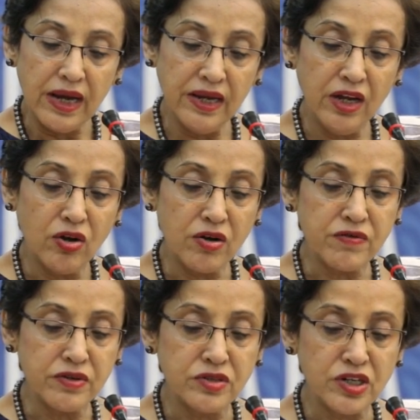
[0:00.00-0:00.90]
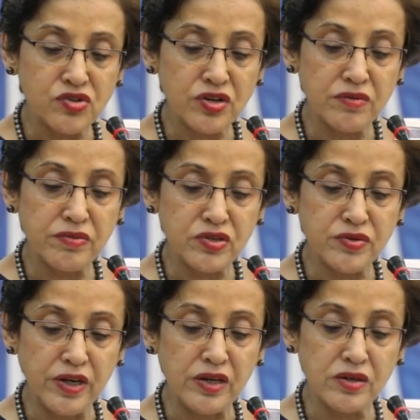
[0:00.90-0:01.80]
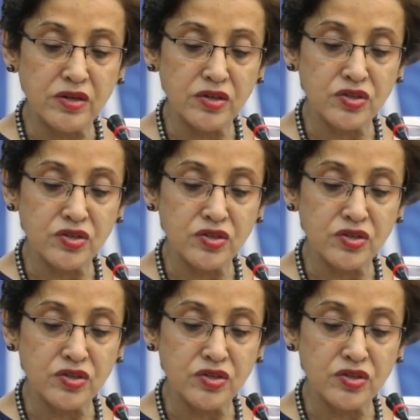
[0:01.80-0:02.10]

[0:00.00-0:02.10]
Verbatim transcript: any confrontation between